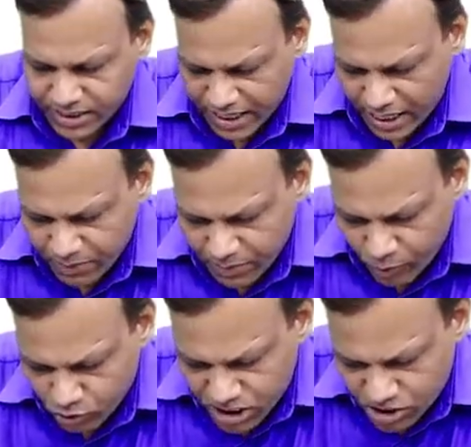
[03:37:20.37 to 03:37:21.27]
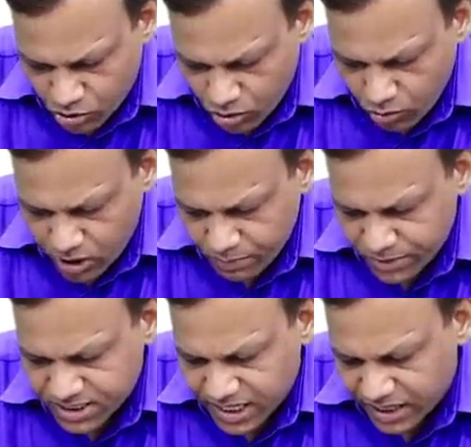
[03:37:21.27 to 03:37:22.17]
They can be progesterone only
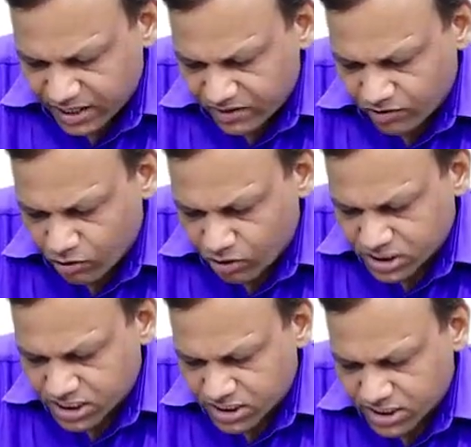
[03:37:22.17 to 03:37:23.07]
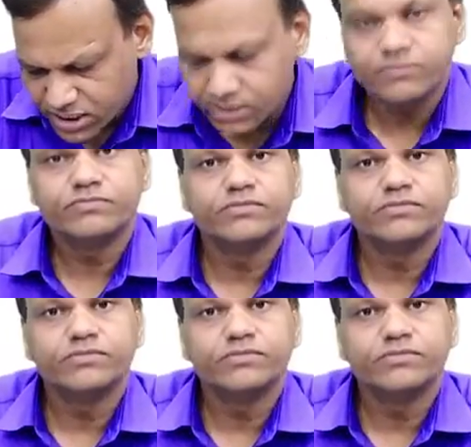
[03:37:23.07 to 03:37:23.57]
pills like levonorgestrone,